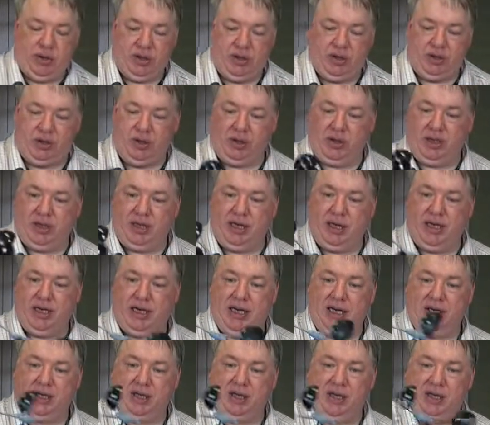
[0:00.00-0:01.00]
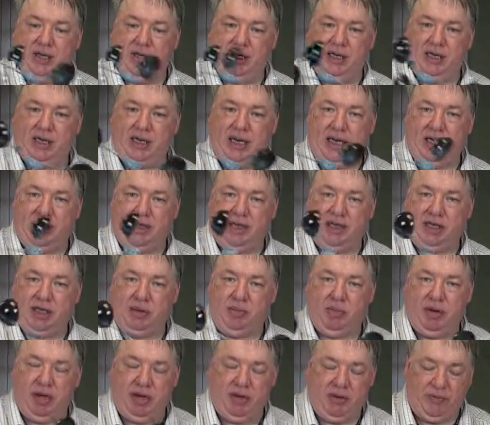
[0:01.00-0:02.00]
so that it can actually detect it
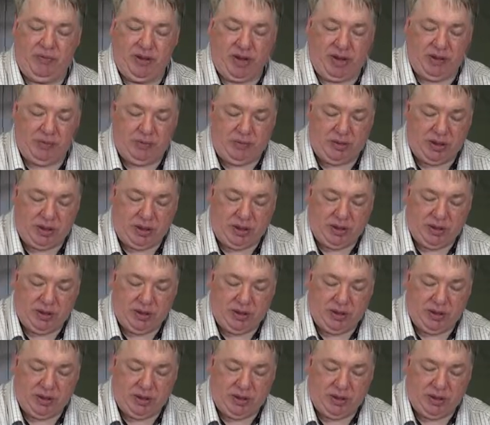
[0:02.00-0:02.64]
spinning round.